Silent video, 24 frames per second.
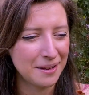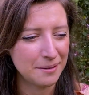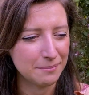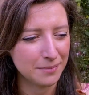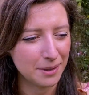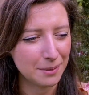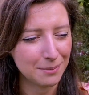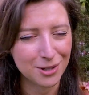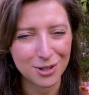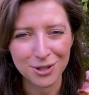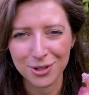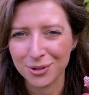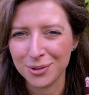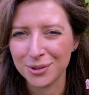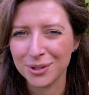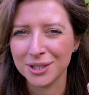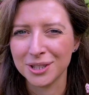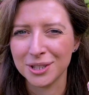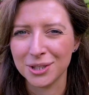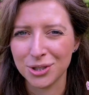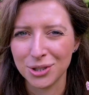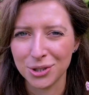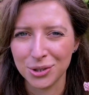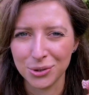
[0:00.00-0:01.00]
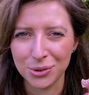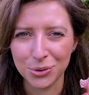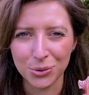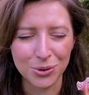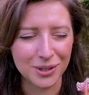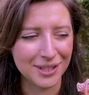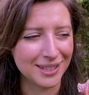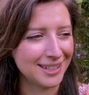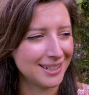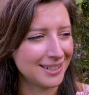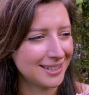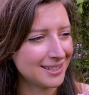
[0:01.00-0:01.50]
Maybe I should call her Jude
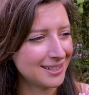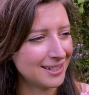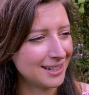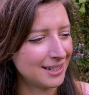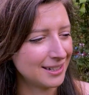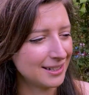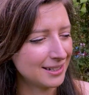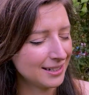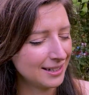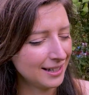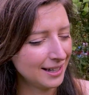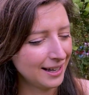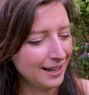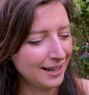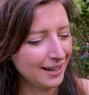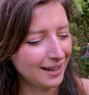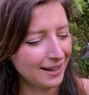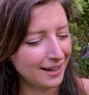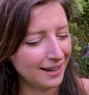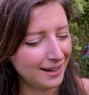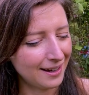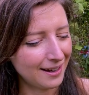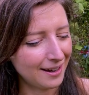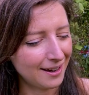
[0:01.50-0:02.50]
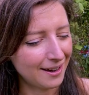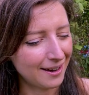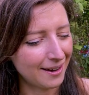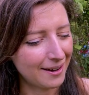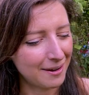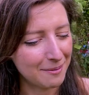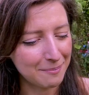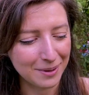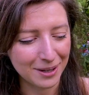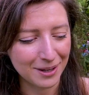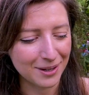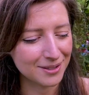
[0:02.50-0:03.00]
instead,
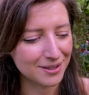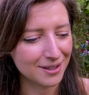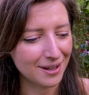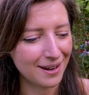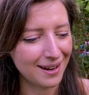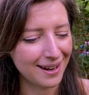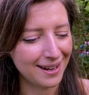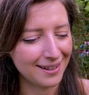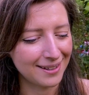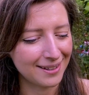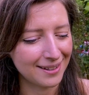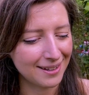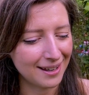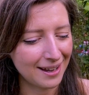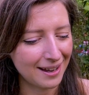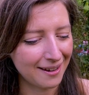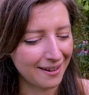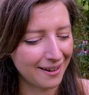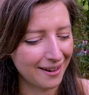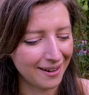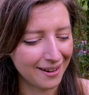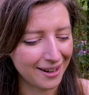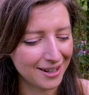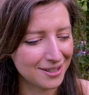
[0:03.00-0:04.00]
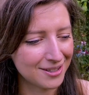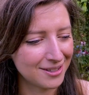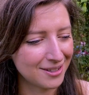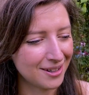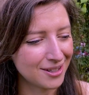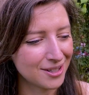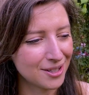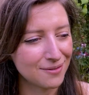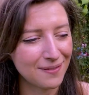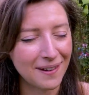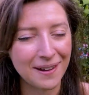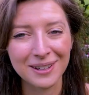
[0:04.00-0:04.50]
because I
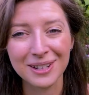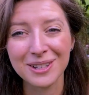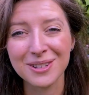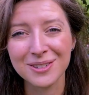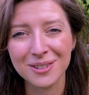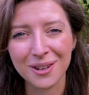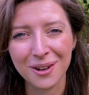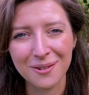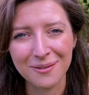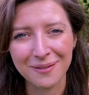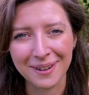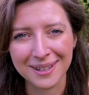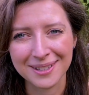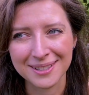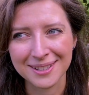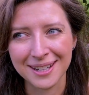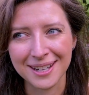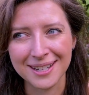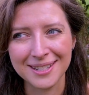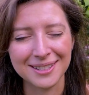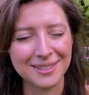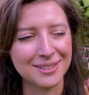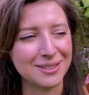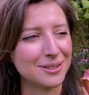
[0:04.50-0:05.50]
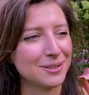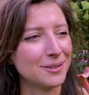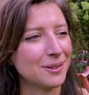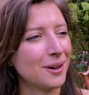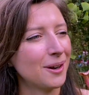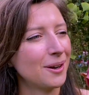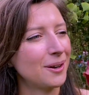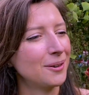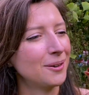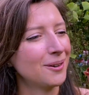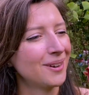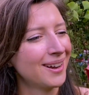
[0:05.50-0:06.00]
just found it so fascinating to
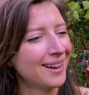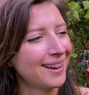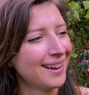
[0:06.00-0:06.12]
grow,